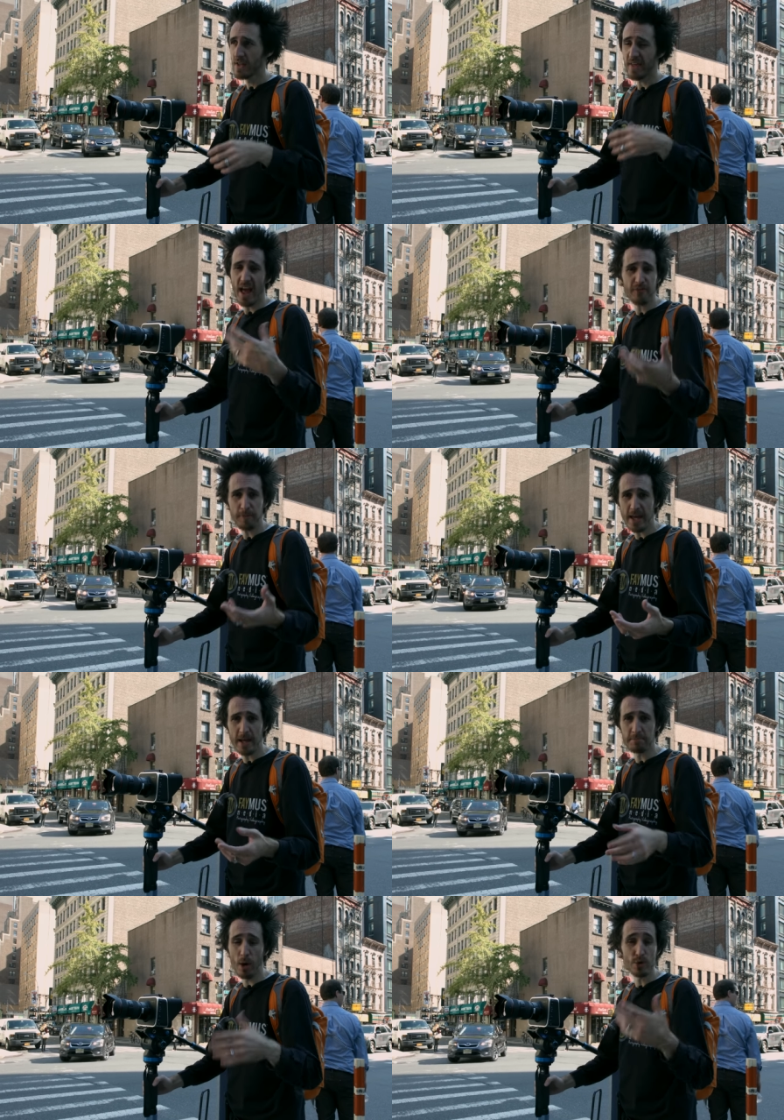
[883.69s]
The
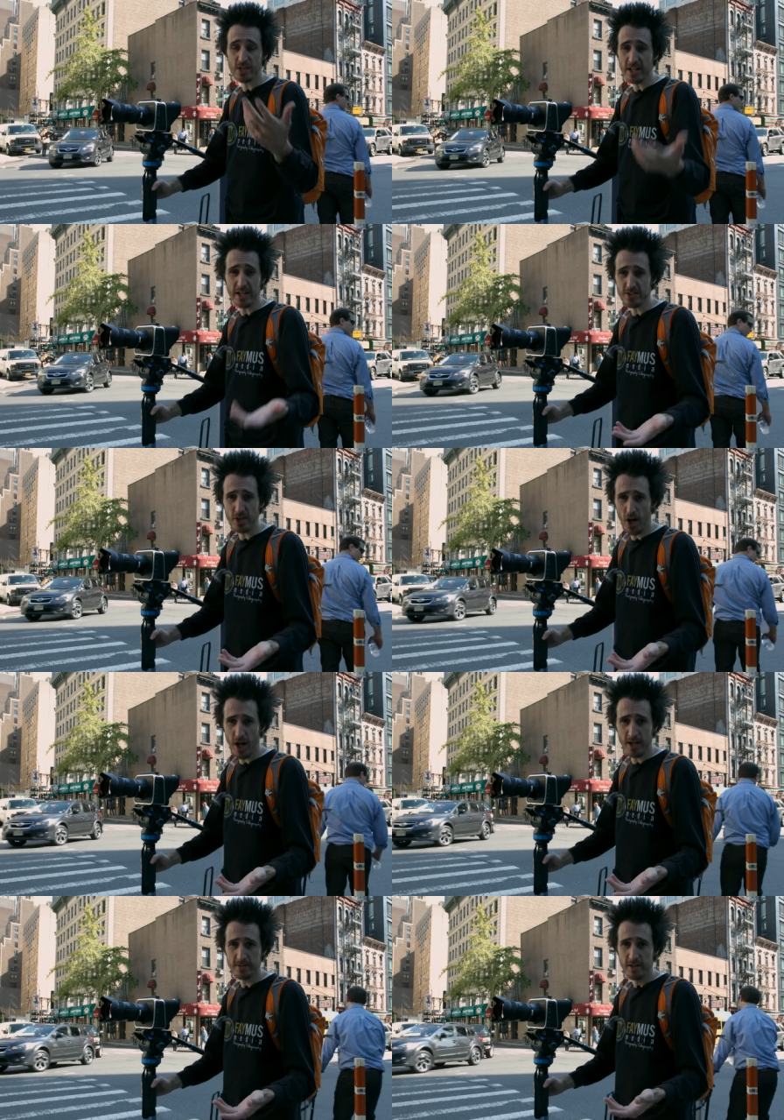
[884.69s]
FPN mostly is
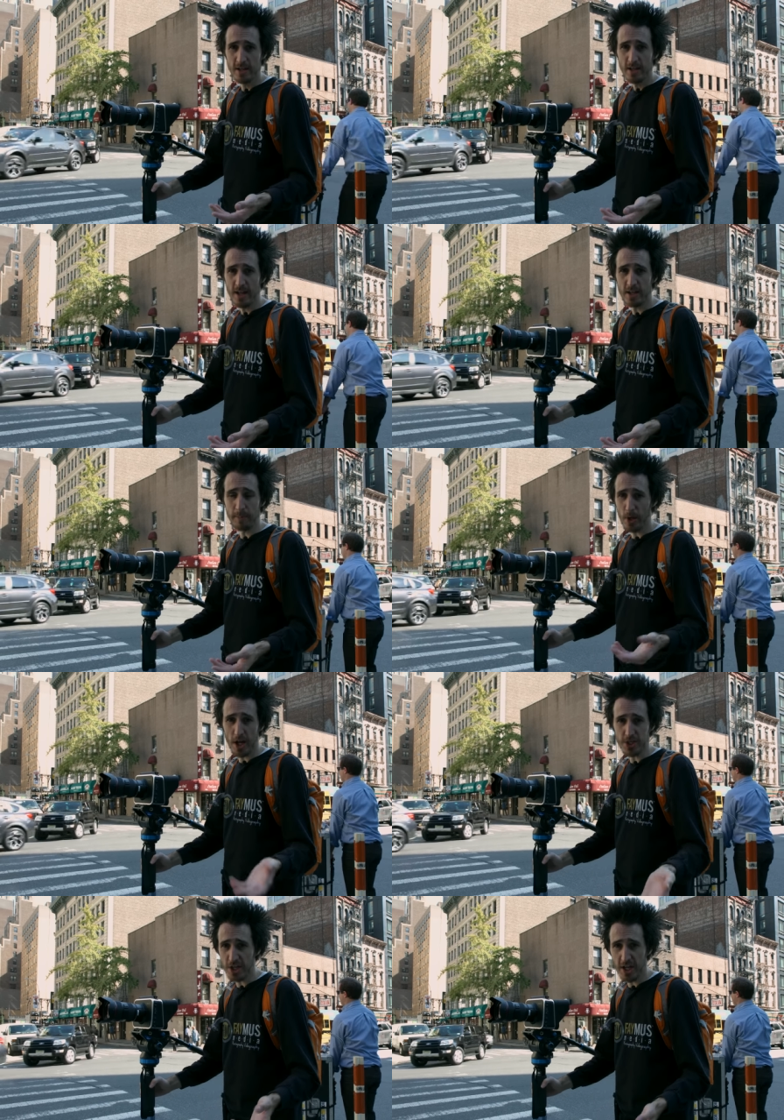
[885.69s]
gone in the
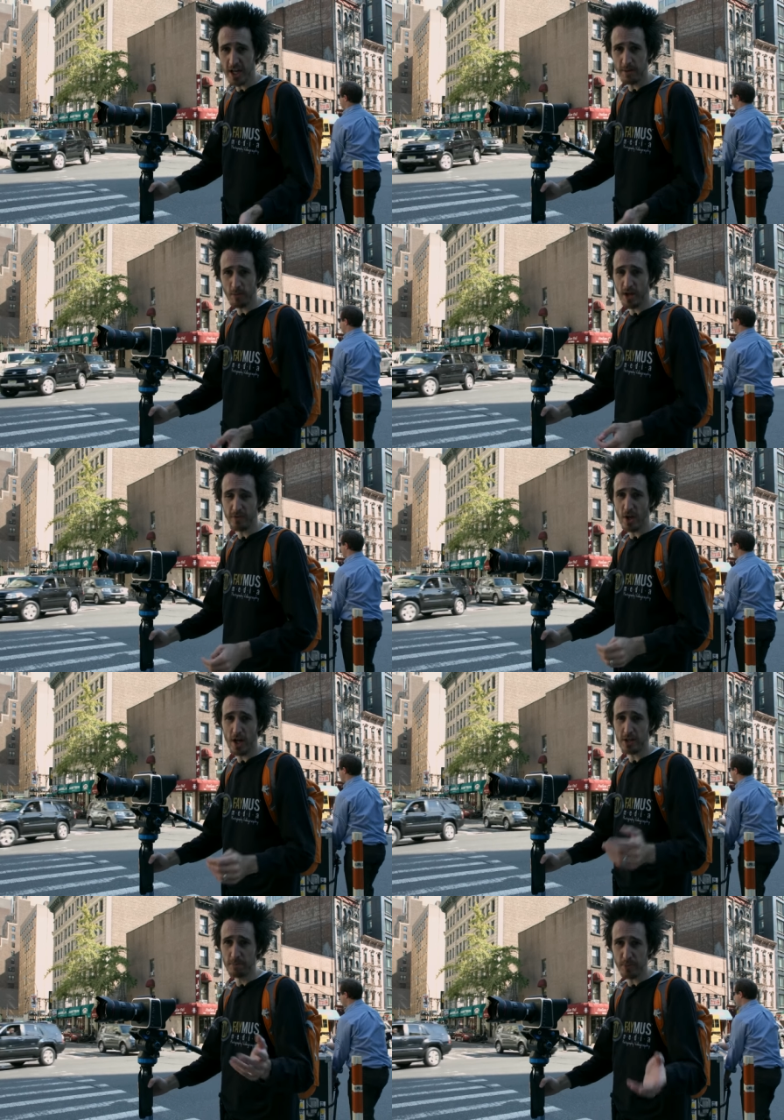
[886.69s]
production camera, if
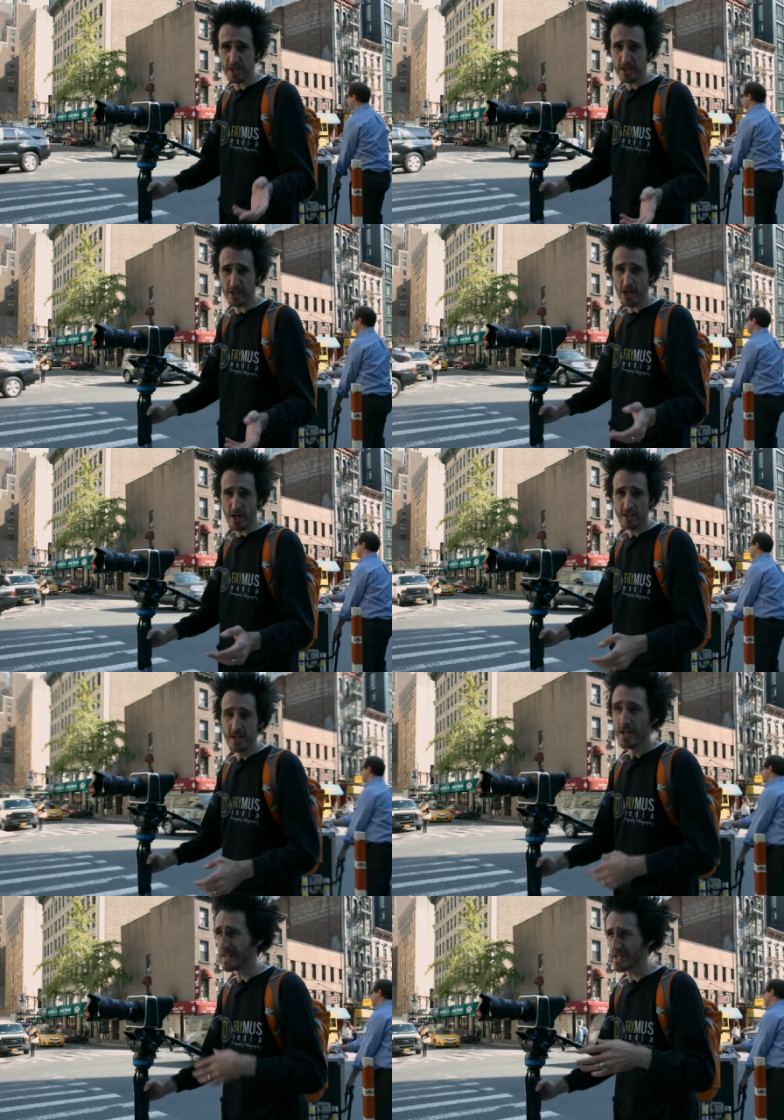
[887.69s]
not completely gone,
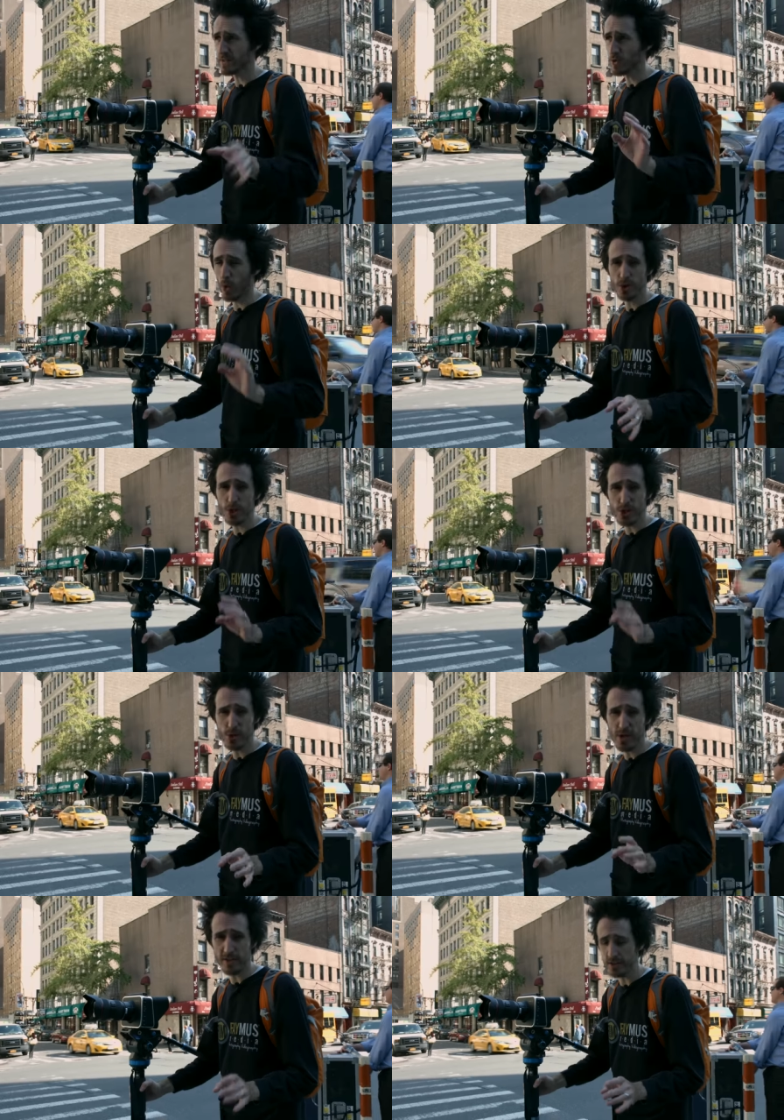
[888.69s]
unless of course you're shooting in